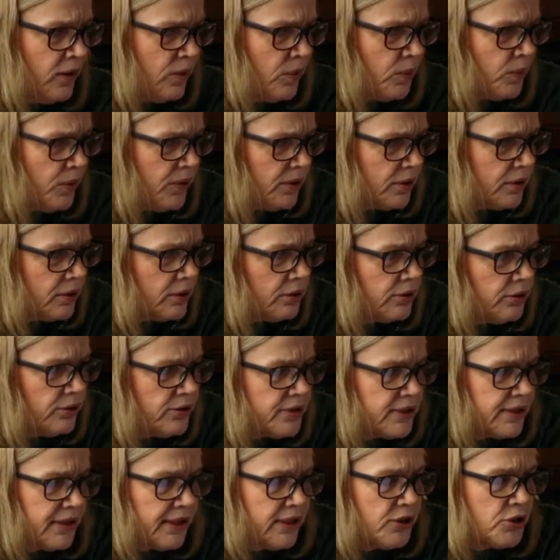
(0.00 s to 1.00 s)
"We are
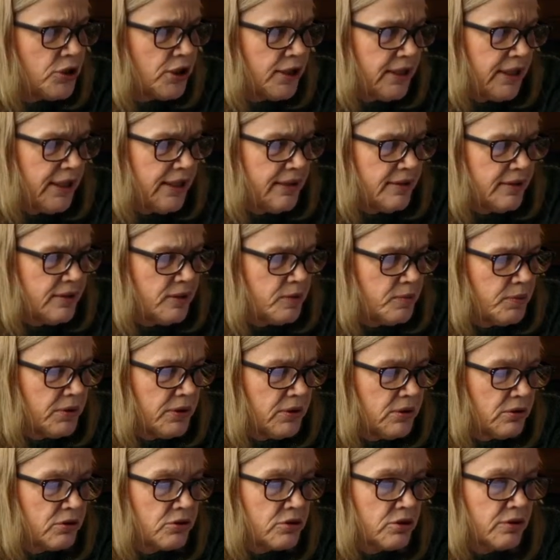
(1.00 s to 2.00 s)
losing educators
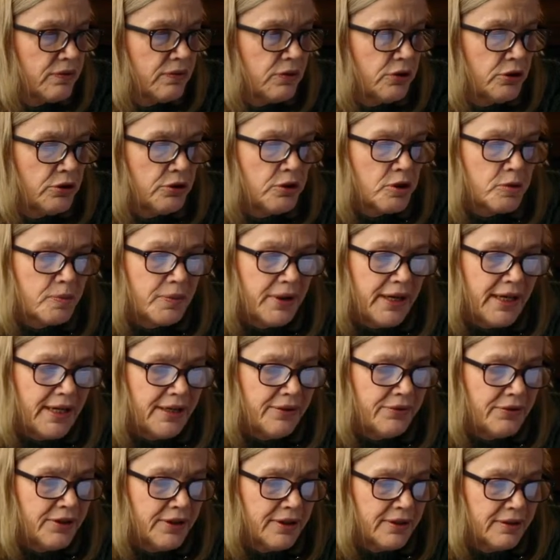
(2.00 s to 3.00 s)
because of learners'
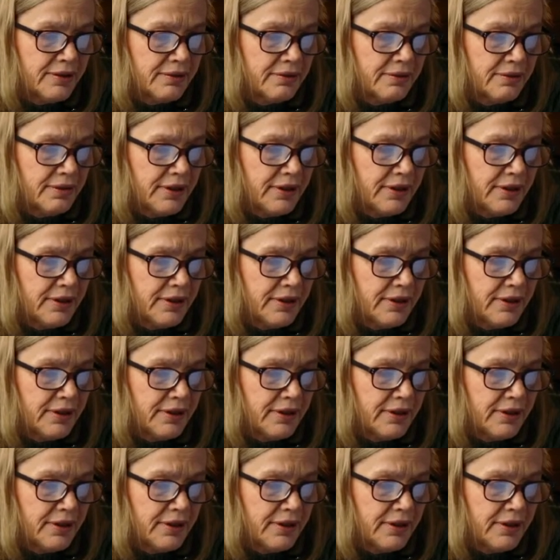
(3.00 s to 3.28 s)
behavior,